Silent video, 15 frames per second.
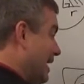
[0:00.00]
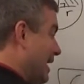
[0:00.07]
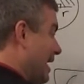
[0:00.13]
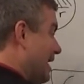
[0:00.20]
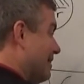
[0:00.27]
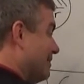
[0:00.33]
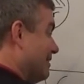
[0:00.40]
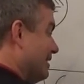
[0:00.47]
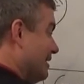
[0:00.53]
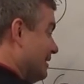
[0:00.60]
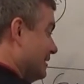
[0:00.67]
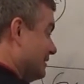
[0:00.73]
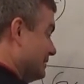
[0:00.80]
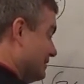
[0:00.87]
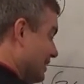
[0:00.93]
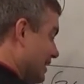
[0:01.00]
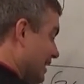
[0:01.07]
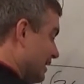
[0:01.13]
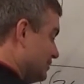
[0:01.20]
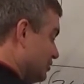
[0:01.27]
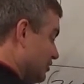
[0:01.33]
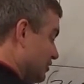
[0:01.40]
and this, and
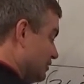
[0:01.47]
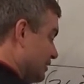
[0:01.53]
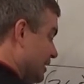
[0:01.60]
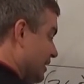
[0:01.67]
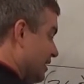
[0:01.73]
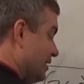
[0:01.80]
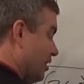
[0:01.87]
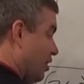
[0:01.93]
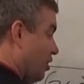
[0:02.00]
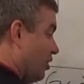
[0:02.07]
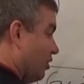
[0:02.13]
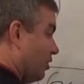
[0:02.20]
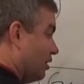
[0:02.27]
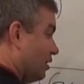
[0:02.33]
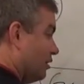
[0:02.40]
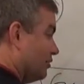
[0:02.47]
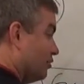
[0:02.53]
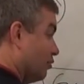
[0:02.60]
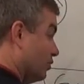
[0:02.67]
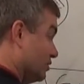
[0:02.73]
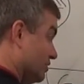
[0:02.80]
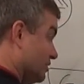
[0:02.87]
I just get r. The
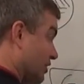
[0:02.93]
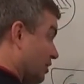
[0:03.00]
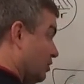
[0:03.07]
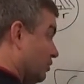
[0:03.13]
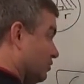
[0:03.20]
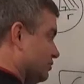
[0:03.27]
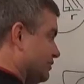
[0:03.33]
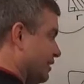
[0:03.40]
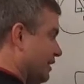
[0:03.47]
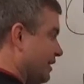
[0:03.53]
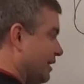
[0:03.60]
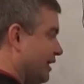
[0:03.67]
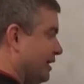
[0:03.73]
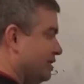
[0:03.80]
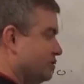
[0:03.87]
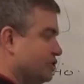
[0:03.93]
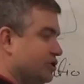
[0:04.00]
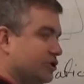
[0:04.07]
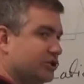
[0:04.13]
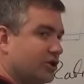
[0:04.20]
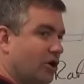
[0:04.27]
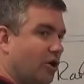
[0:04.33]
result is
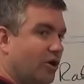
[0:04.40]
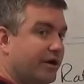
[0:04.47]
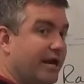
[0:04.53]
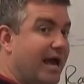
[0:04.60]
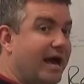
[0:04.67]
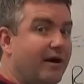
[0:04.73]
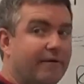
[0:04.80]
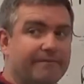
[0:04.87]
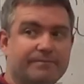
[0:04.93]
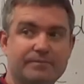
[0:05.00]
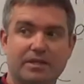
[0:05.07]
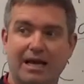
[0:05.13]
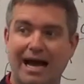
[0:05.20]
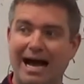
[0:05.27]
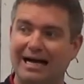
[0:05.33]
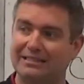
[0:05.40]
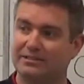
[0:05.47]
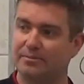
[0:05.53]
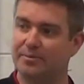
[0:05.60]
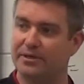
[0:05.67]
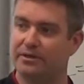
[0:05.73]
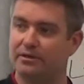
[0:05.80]
just r. Now, eyes
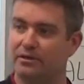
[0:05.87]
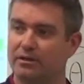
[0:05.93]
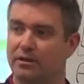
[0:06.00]
up here.